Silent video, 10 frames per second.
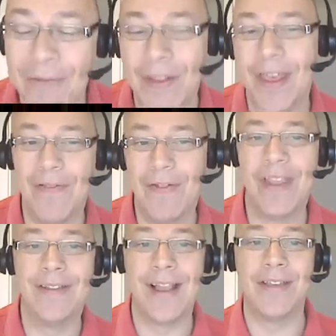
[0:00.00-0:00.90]
For
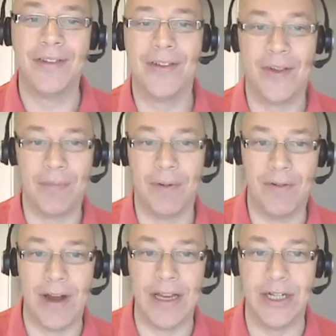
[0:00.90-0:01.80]
the desktop
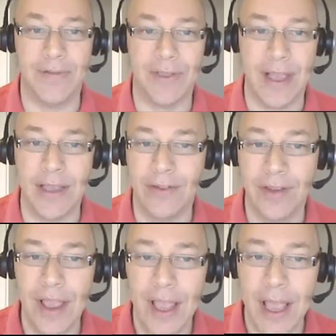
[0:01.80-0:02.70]
range of
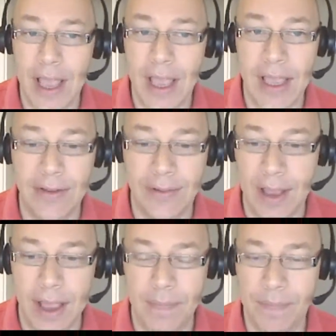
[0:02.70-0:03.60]
things, is
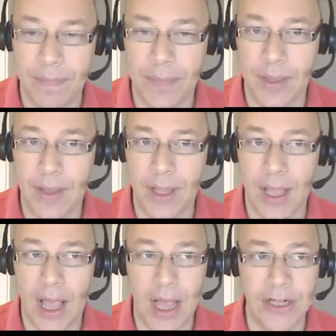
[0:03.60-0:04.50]

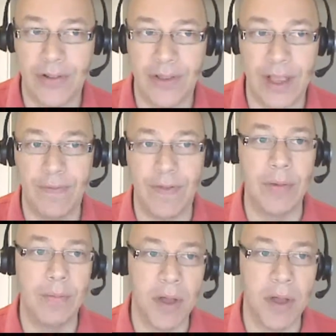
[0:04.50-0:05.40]
I just think for
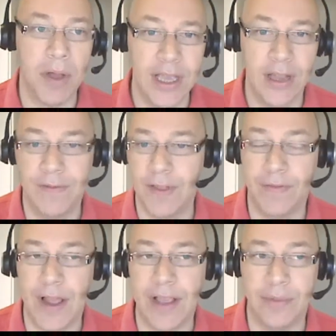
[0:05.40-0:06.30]
your money and for the
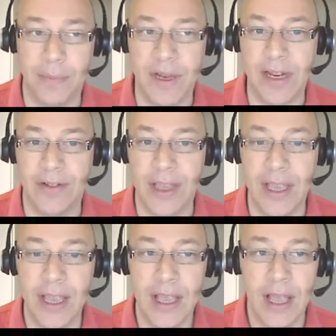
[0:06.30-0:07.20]

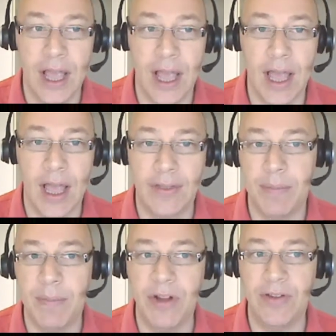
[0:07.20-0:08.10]
flexibility,
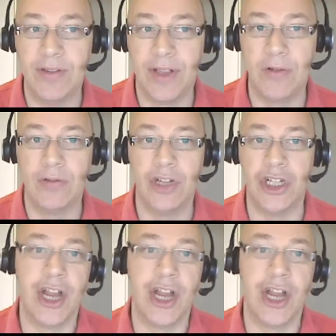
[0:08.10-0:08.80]
the ability to go to